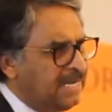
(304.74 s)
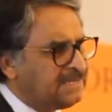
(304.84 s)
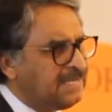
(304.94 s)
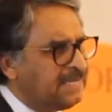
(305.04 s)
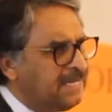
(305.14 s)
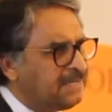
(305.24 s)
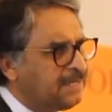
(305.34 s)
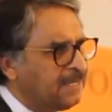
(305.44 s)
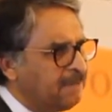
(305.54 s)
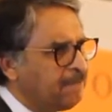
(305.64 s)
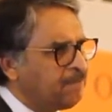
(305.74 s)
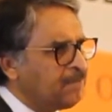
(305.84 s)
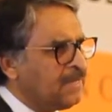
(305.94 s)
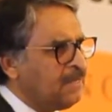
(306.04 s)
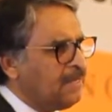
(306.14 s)
I say that
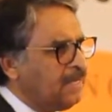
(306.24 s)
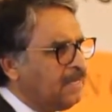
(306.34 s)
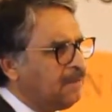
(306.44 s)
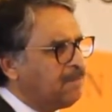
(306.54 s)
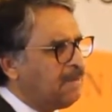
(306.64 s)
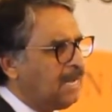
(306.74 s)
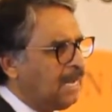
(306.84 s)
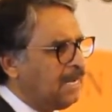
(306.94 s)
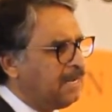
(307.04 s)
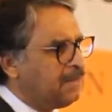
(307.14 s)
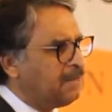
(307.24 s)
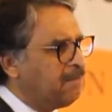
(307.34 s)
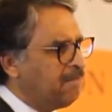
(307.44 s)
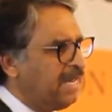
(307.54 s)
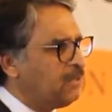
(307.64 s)

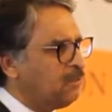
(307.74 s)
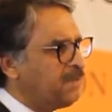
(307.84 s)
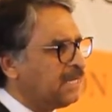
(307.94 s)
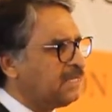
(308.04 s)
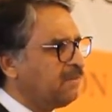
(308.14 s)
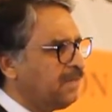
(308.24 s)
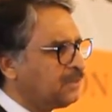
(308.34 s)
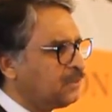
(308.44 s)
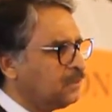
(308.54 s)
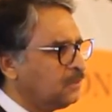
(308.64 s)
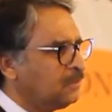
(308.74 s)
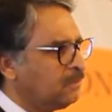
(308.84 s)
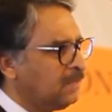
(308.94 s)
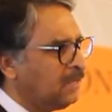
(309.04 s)
our main objective is to